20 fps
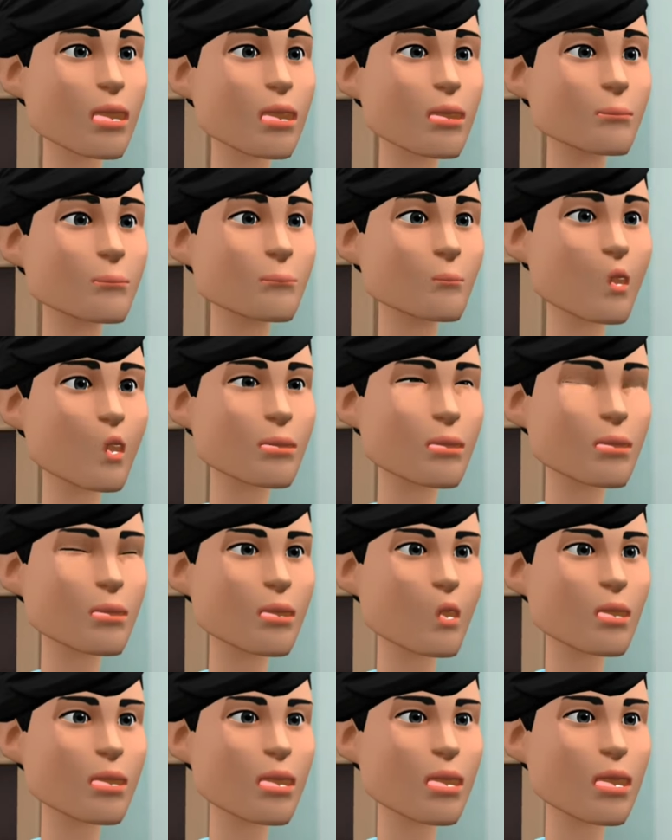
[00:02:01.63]
is important
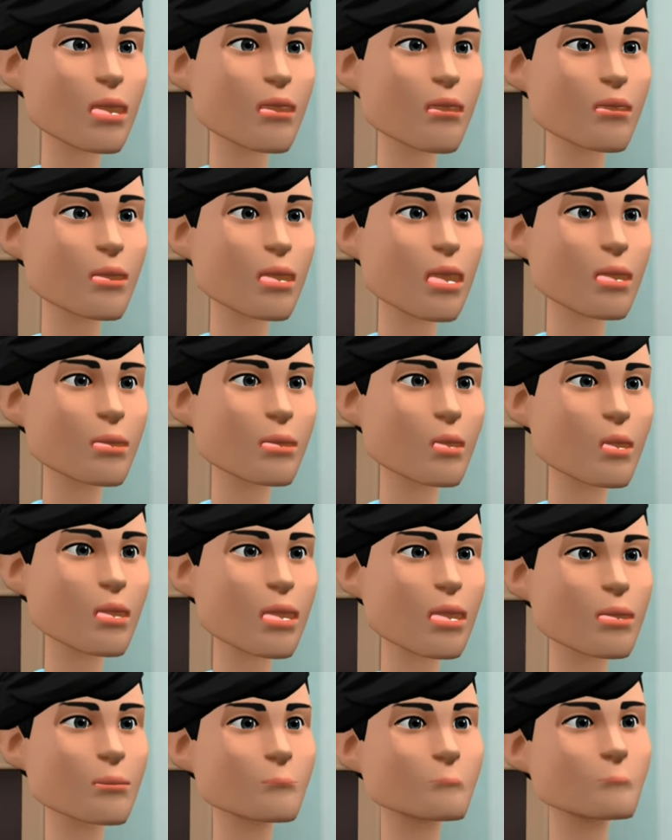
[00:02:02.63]
to identify it as
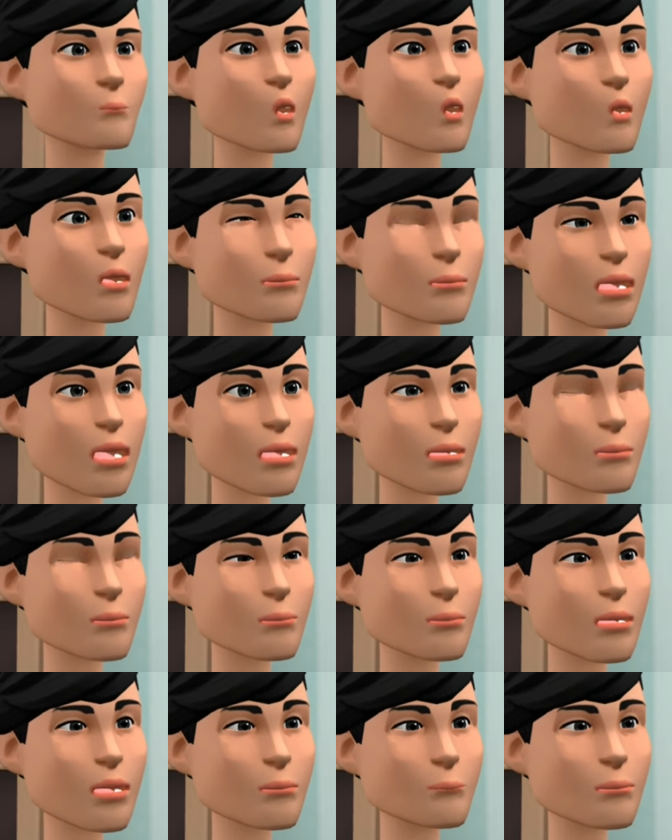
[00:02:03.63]
early as possible
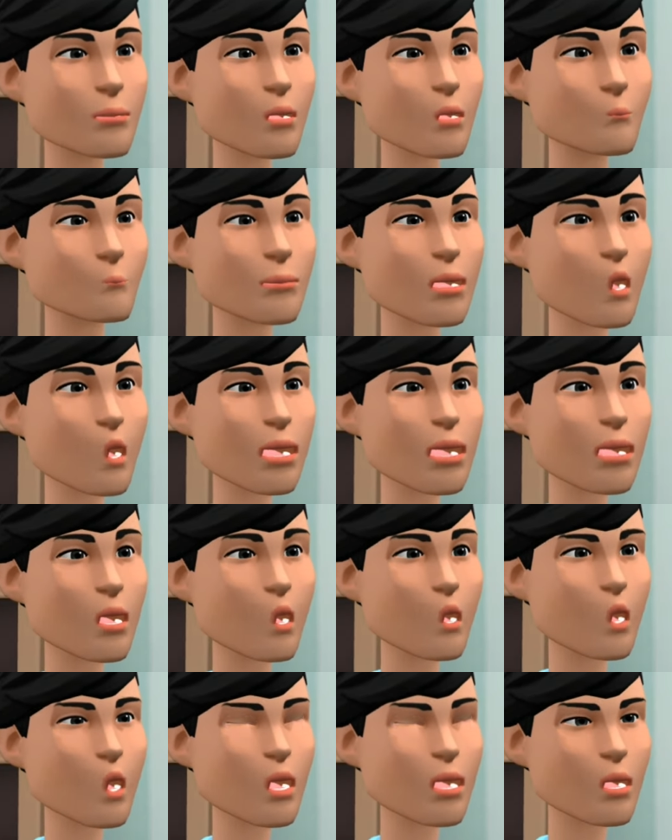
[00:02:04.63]
and both parties
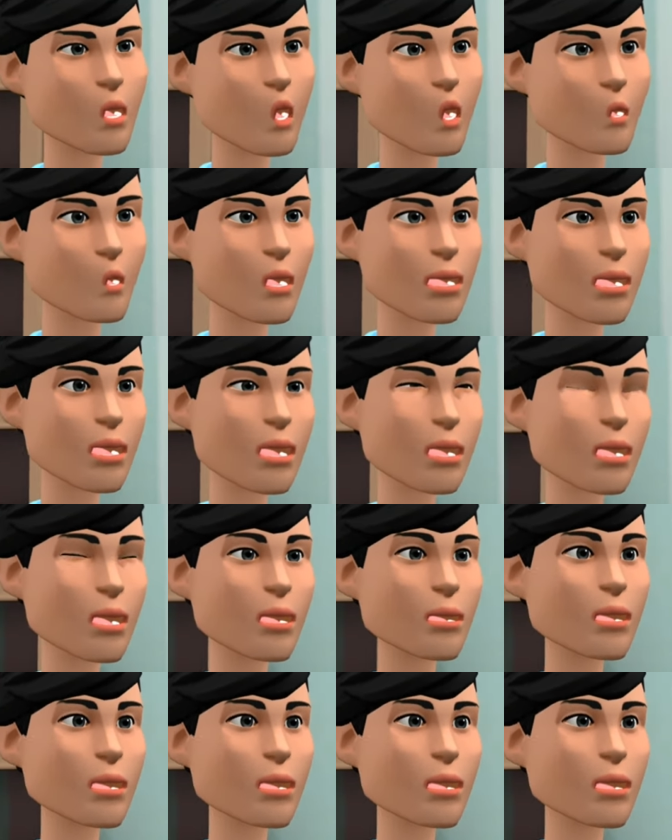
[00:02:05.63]
should work on creating a